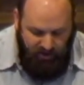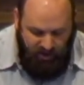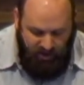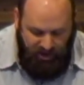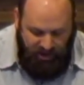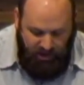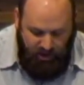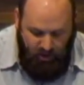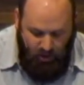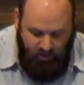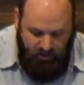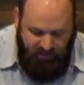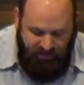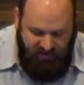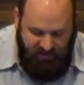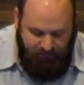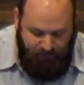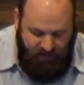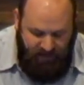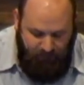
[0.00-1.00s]
You're going to go to
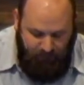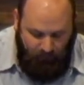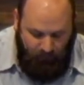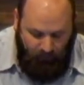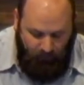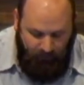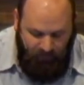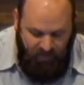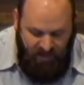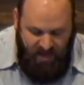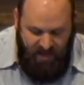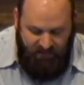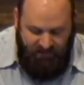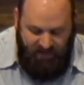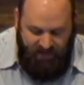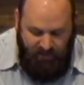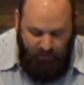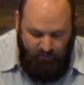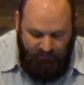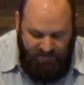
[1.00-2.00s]
these people
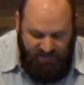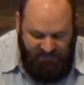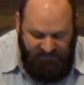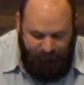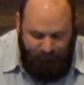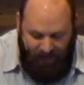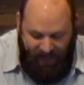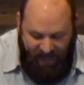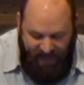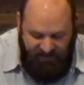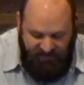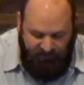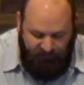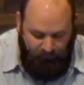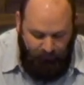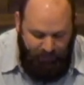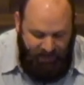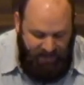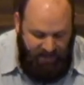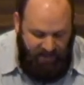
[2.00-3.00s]
that you have despised
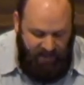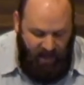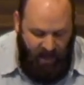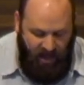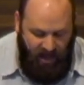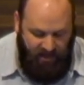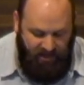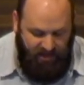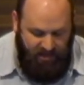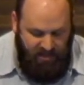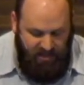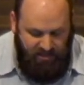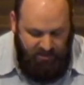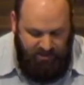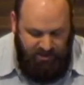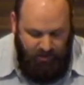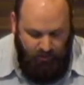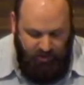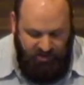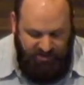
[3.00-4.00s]
for being
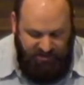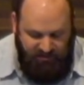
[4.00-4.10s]
non-Jewish,